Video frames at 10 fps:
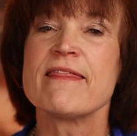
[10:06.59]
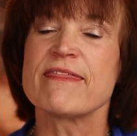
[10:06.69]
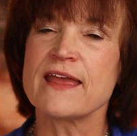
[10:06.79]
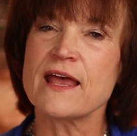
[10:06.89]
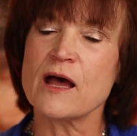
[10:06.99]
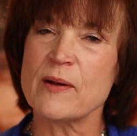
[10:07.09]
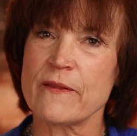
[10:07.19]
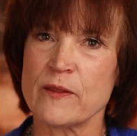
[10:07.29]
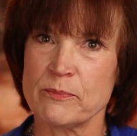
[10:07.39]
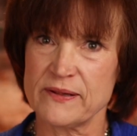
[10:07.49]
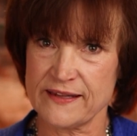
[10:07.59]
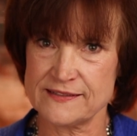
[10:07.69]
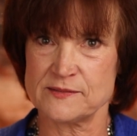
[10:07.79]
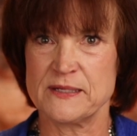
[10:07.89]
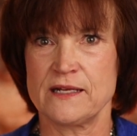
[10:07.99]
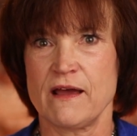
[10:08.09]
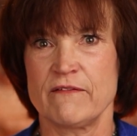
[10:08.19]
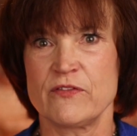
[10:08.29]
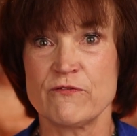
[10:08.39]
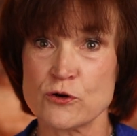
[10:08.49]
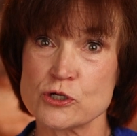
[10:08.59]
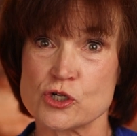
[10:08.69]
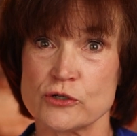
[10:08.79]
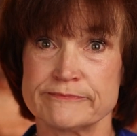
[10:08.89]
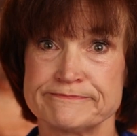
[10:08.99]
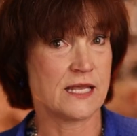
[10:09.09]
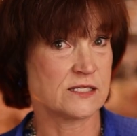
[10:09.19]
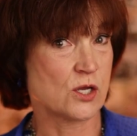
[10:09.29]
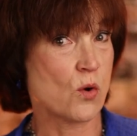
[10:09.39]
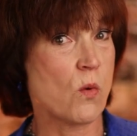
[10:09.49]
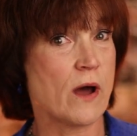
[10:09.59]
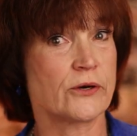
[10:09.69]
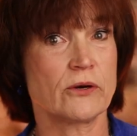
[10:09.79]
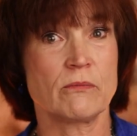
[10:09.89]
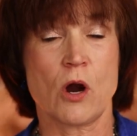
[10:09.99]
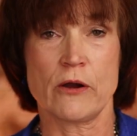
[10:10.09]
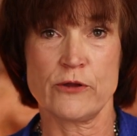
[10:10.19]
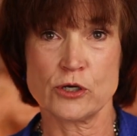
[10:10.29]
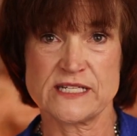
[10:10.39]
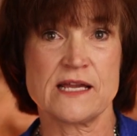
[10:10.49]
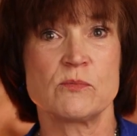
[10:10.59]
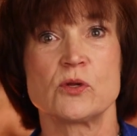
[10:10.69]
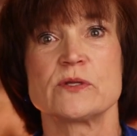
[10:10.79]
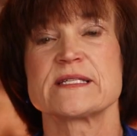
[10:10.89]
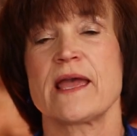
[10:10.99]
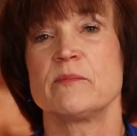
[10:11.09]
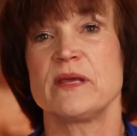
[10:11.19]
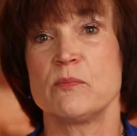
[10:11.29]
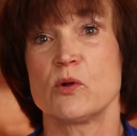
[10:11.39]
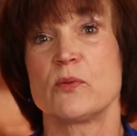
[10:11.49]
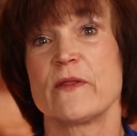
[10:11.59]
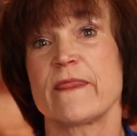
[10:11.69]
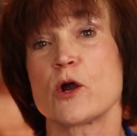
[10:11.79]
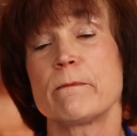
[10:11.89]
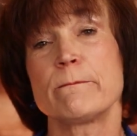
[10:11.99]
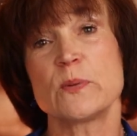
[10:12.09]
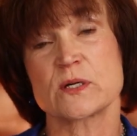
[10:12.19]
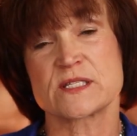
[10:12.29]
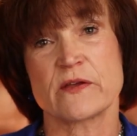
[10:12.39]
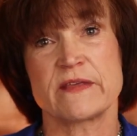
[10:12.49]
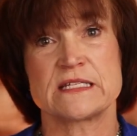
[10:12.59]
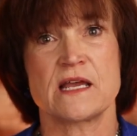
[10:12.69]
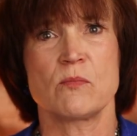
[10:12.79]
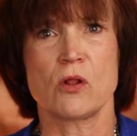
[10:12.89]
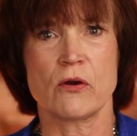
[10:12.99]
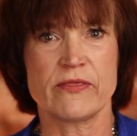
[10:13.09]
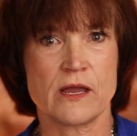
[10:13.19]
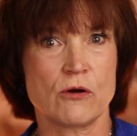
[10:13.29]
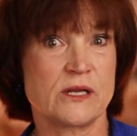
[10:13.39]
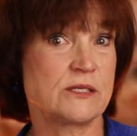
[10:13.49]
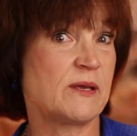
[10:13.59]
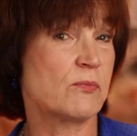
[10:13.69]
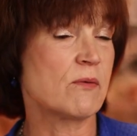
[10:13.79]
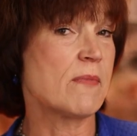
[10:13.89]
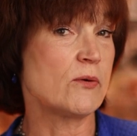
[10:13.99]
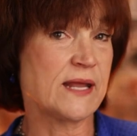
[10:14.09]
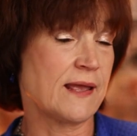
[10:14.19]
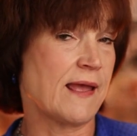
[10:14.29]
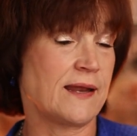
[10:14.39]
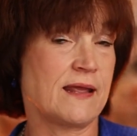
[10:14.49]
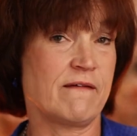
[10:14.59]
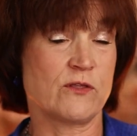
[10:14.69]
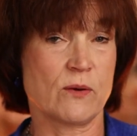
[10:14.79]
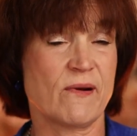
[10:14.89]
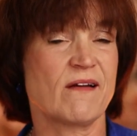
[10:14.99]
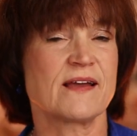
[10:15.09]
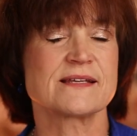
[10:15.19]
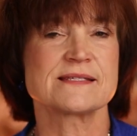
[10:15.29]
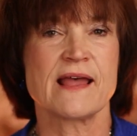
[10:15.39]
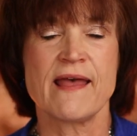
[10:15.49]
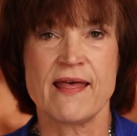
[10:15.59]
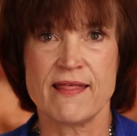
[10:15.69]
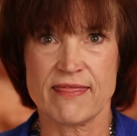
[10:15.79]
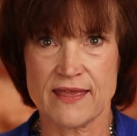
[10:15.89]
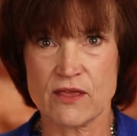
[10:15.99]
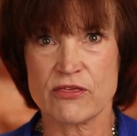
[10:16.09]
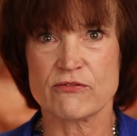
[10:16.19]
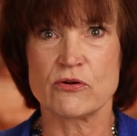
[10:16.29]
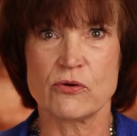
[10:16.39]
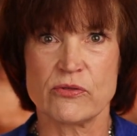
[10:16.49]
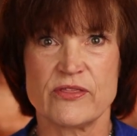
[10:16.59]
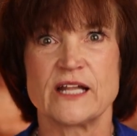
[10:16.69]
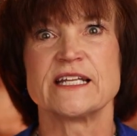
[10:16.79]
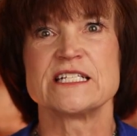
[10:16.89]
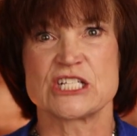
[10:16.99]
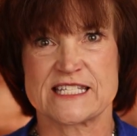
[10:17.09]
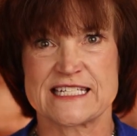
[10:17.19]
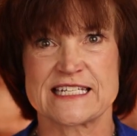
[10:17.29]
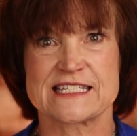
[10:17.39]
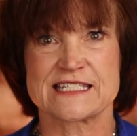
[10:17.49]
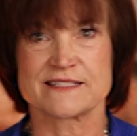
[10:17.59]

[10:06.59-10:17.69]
Think about the placement of the furniture. Is there water? Are there tables? Can people put their books on the table? Are they going to be promoting any of their products? Think through the logistics.